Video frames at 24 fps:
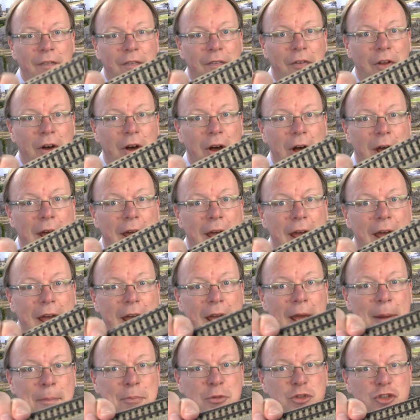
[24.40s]
the
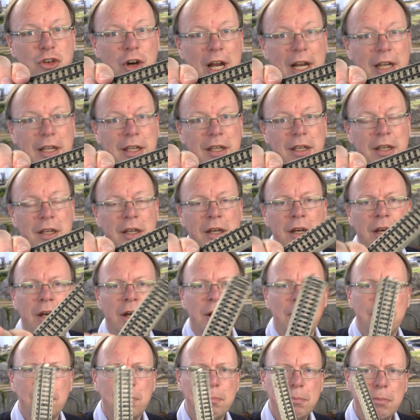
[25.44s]
M-track.
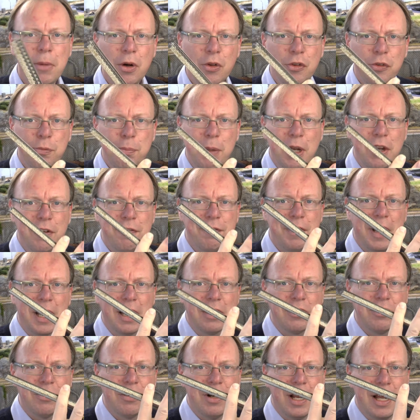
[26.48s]
Most
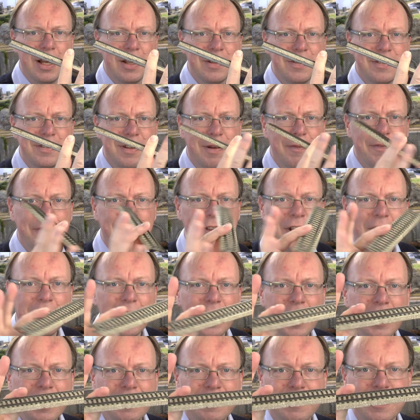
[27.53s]
manufacturer has something
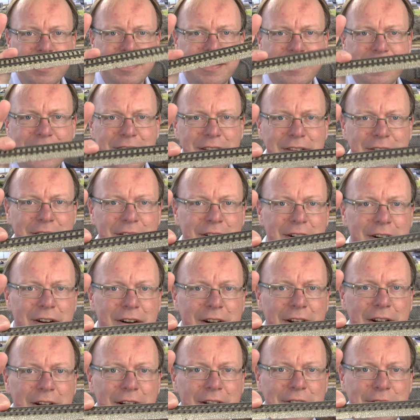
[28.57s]
like this in their
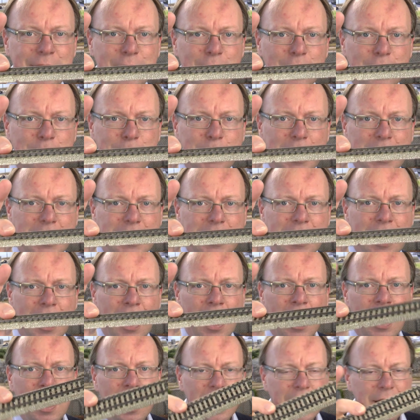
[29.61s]
assortment.
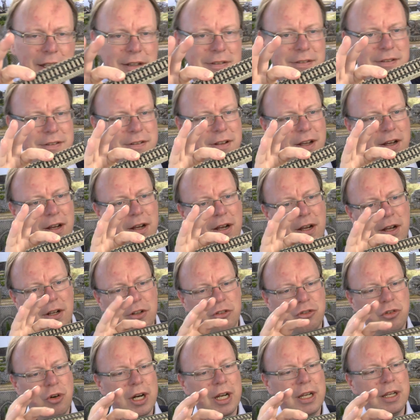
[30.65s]
It's a
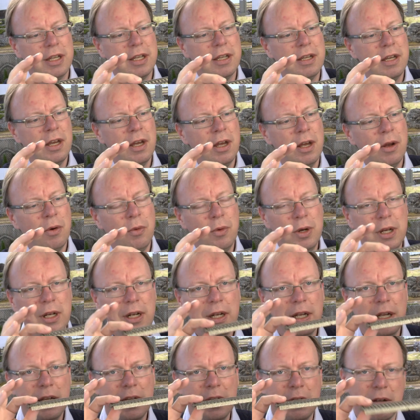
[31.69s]
track,
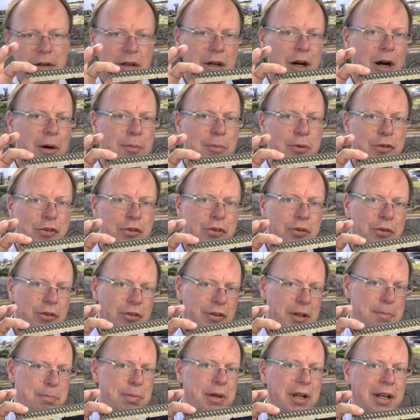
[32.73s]
really comes
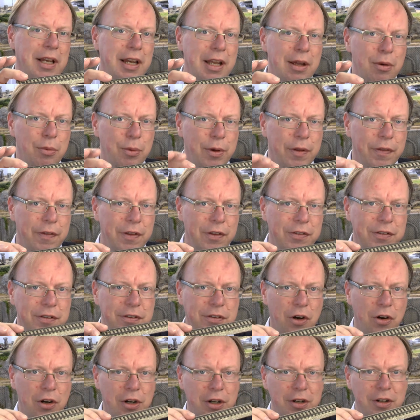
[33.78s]
typically with the
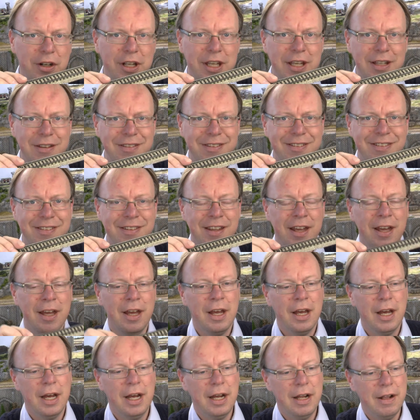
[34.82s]
starter kits,
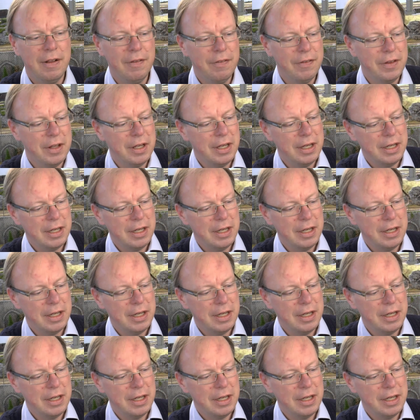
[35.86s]
and